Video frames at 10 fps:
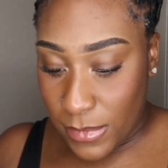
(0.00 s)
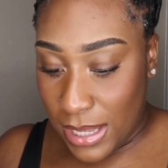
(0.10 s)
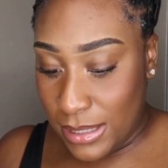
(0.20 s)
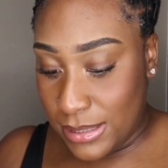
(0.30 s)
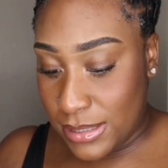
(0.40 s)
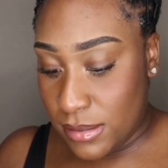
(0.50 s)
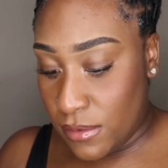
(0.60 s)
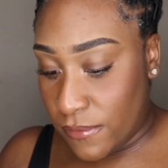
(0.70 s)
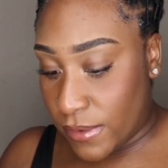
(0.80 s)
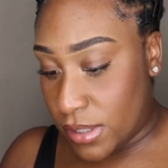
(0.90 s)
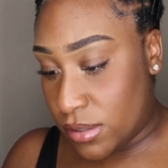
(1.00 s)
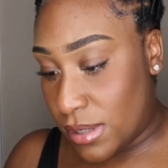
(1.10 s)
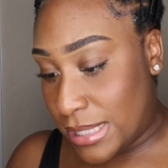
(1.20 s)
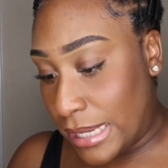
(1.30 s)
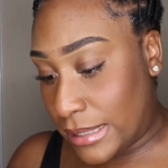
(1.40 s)
any silver
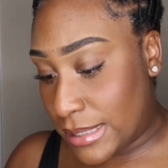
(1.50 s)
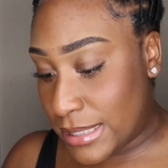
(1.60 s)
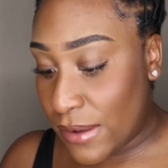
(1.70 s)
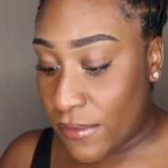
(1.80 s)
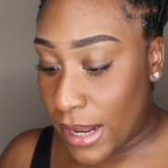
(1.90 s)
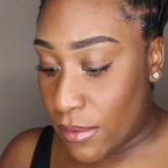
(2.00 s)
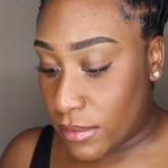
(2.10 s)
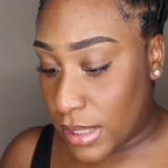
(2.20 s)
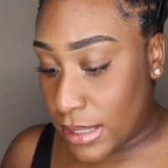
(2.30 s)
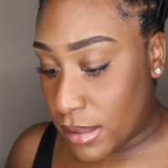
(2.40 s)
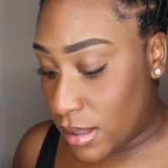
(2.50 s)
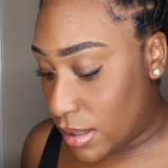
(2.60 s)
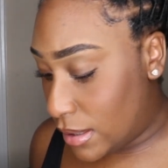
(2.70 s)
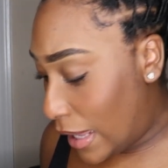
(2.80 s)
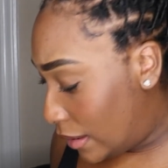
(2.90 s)
joints like this except for that that
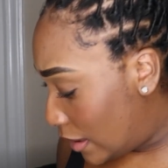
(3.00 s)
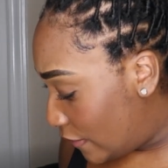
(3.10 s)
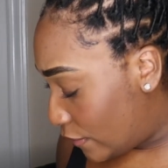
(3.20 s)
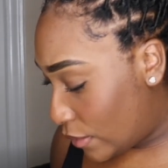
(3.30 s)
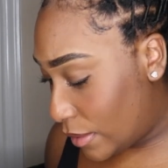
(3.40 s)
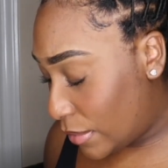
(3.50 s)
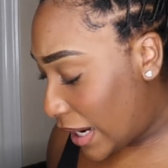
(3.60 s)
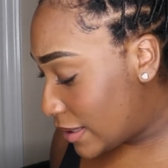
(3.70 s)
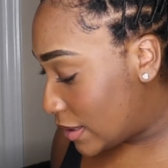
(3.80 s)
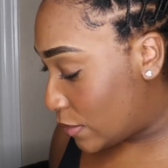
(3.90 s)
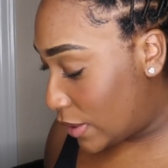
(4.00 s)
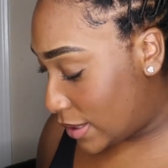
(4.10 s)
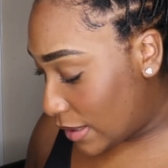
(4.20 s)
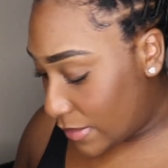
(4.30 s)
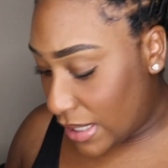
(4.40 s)
uh that love one but i just wanted
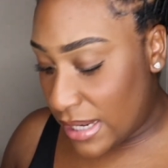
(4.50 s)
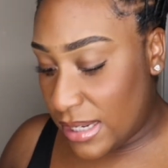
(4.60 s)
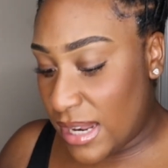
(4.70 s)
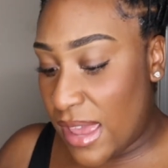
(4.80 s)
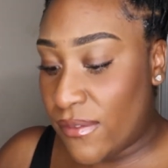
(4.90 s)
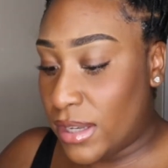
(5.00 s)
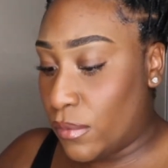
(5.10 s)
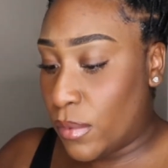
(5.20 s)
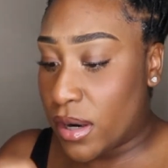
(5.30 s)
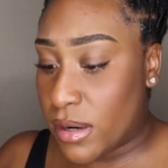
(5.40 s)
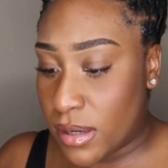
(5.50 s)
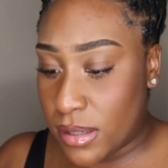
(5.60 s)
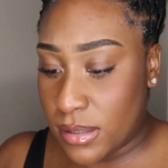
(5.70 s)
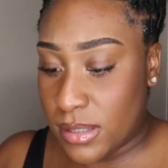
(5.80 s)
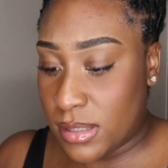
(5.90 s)
something that didn't have any
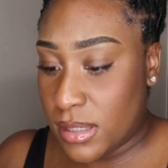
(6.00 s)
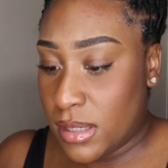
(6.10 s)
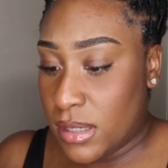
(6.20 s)
words